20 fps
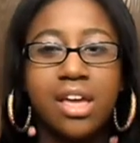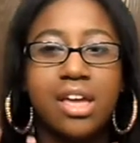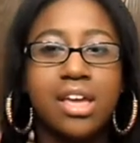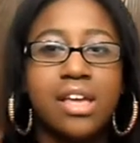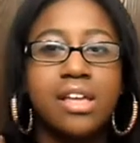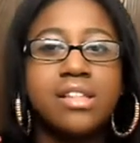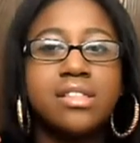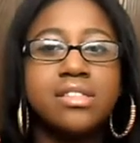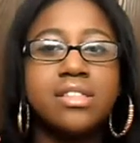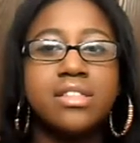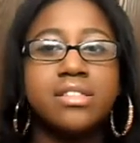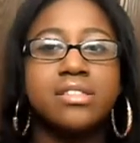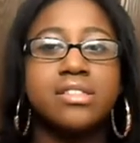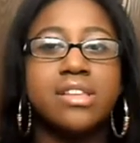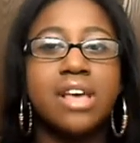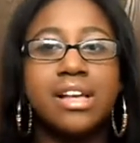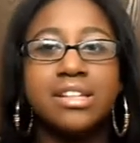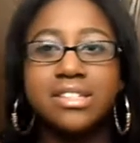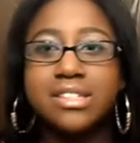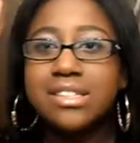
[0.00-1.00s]

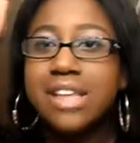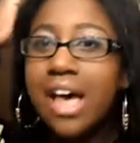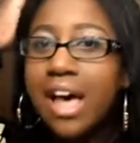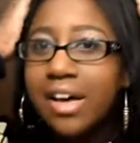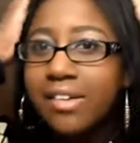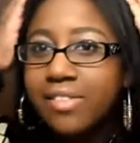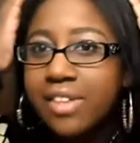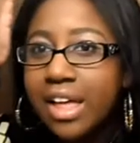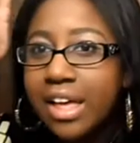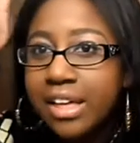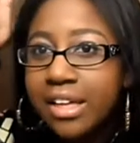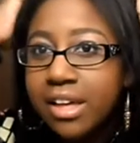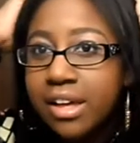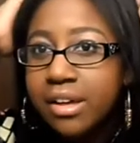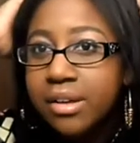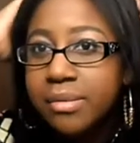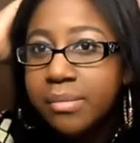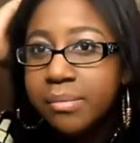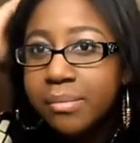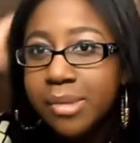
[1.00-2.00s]
and I just have
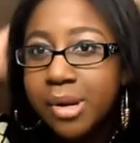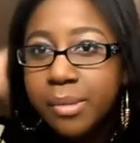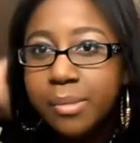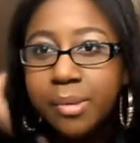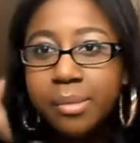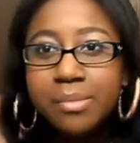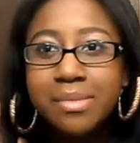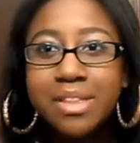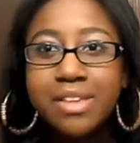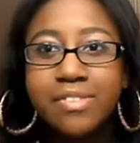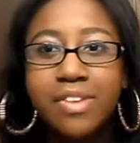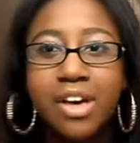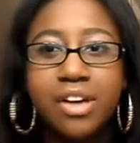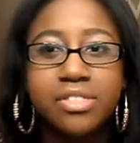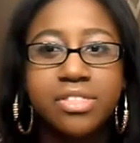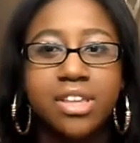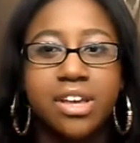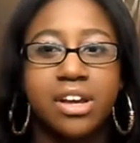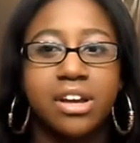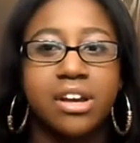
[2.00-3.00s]
like minimum leave
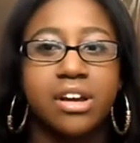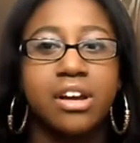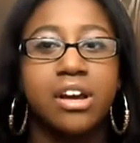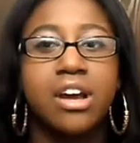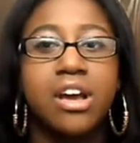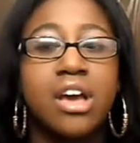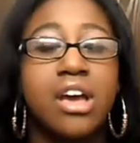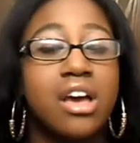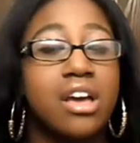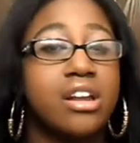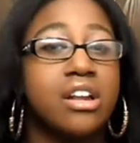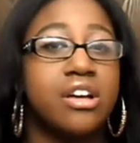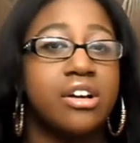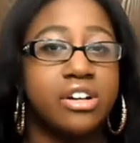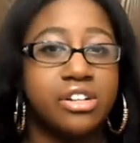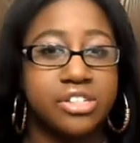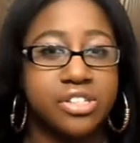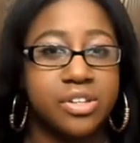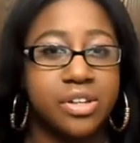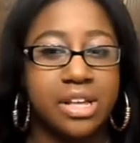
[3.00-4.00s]
out there, and
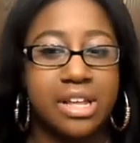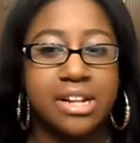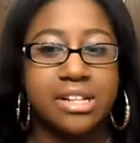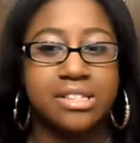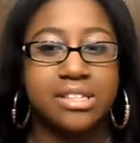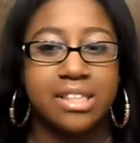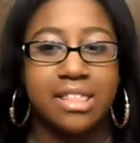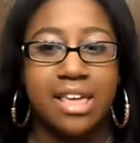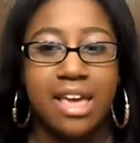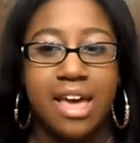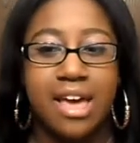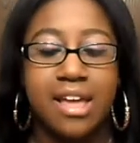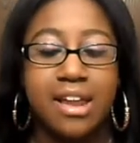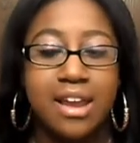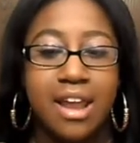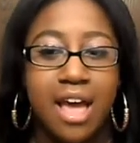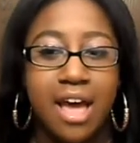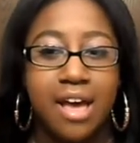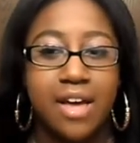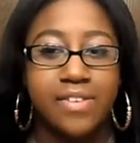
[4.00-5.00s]
I'll also get into
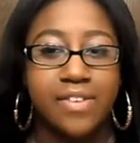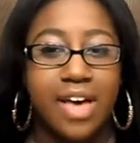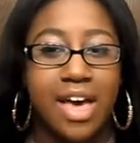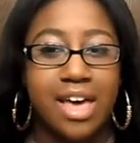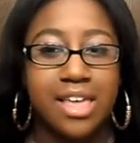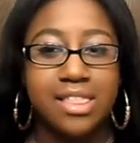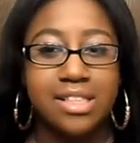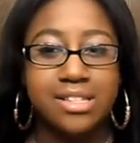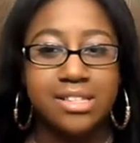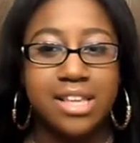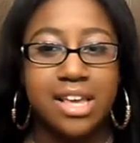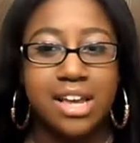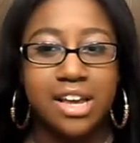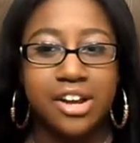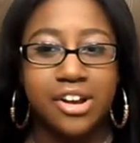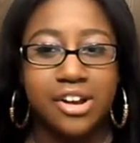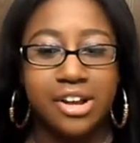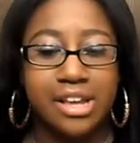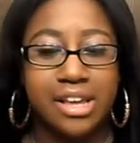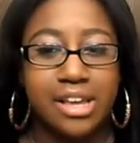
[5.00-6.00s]
that. Now I've had this
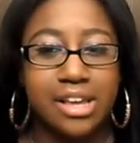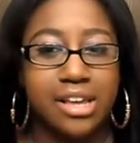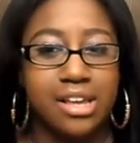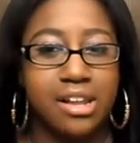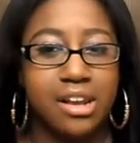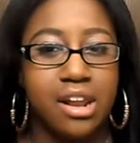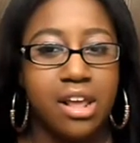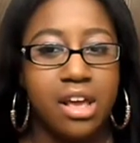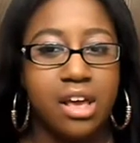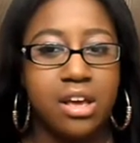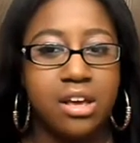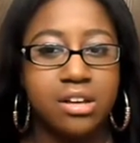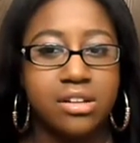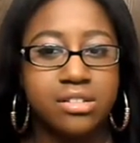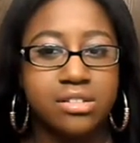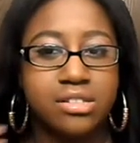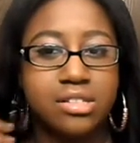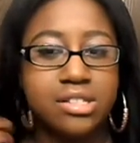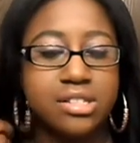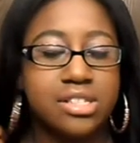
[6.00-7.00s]
hair in
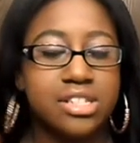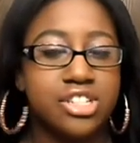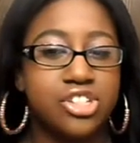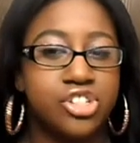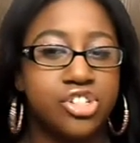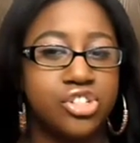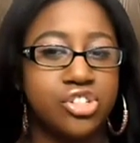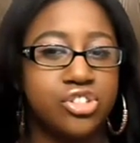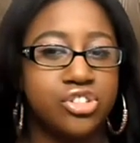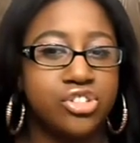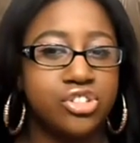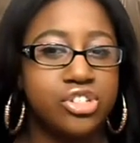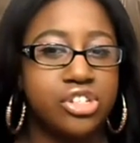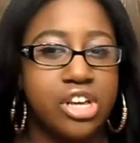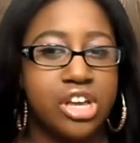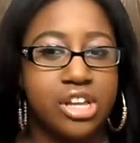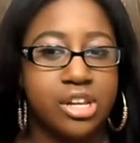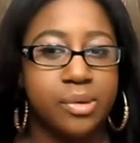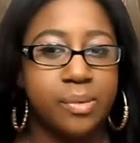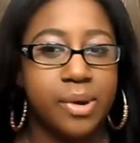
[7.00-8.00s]
since
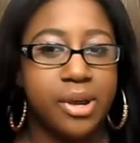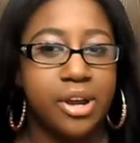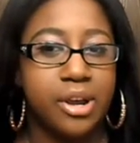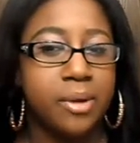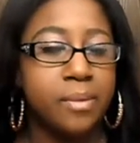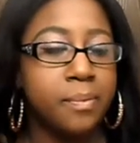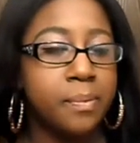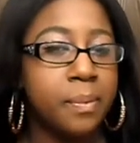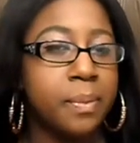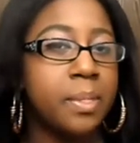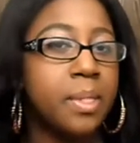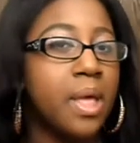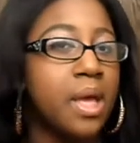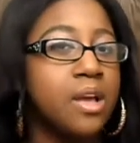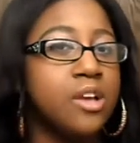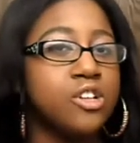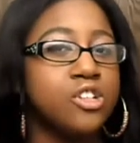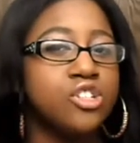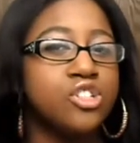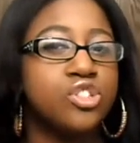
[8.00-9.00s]
January,
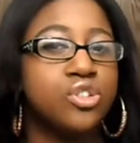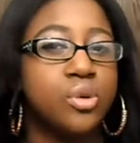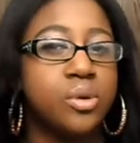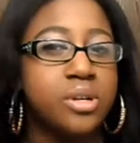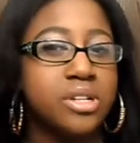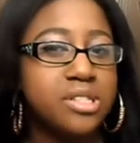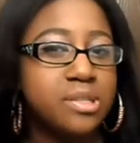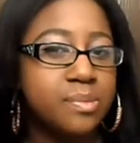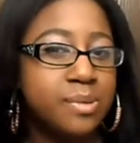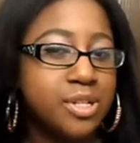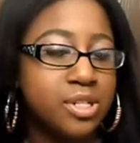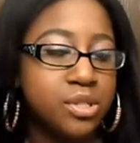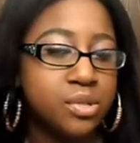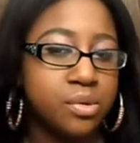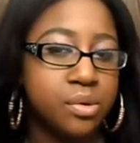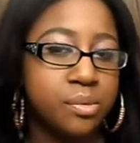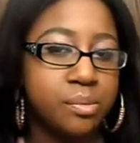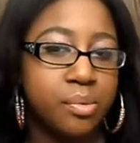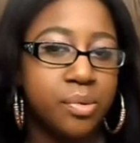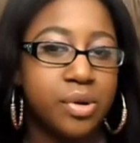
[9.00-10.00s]
so it's been
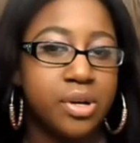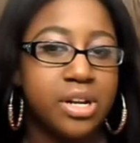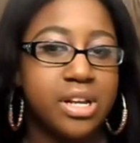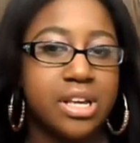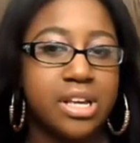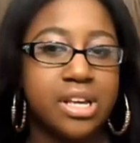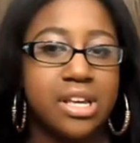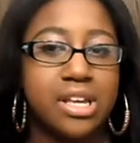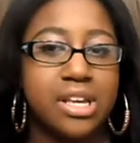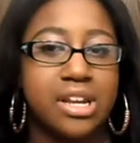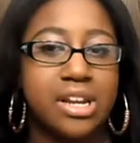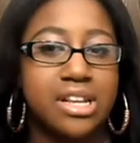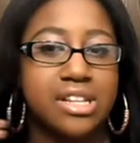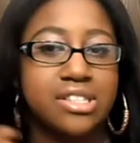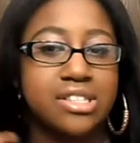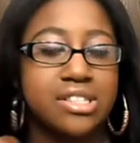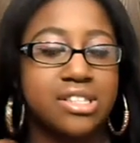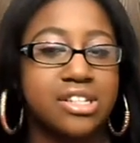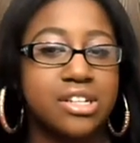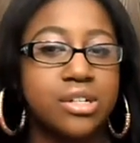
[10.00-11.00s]
doing pretty good.
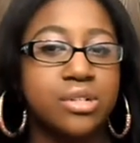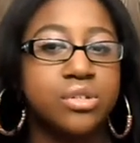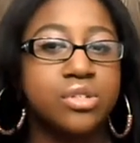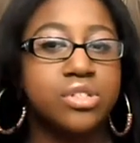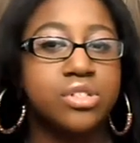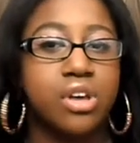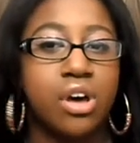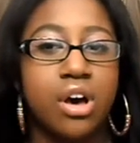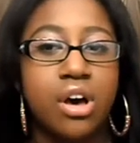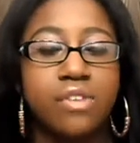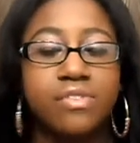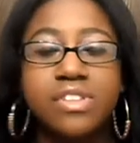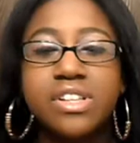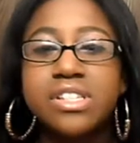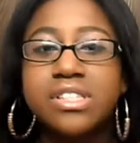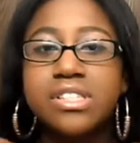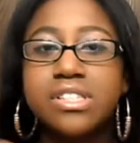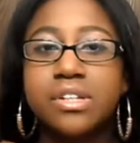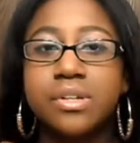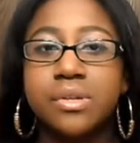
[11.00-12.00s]
It's still
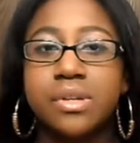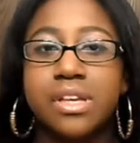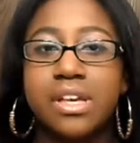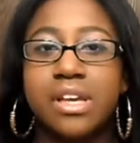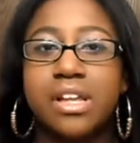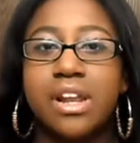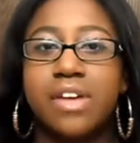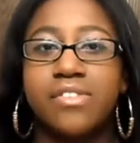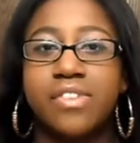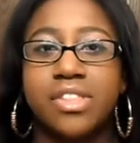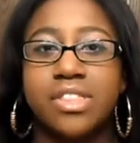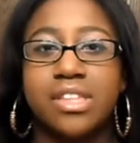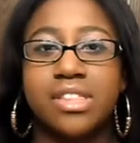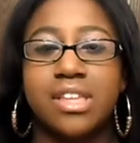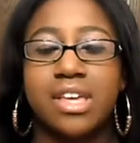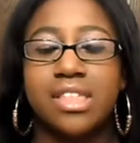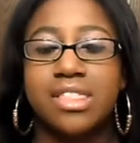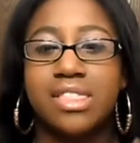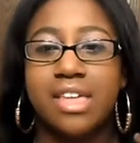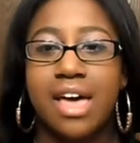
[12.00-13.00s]
soft and silky and
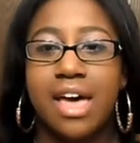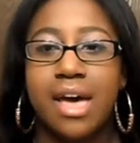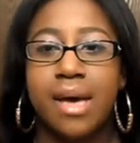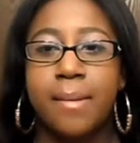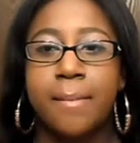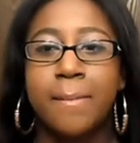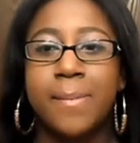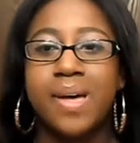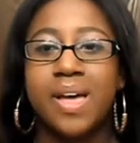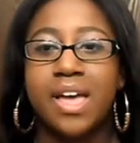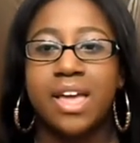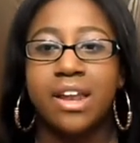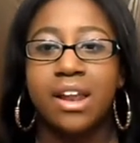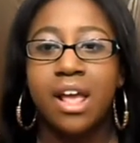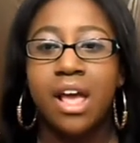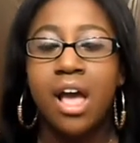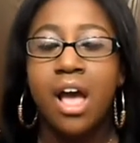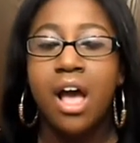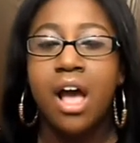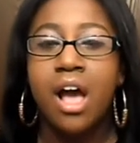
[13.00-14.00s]
everything like that,
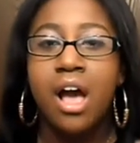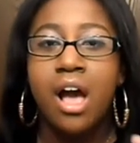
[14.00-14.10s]
but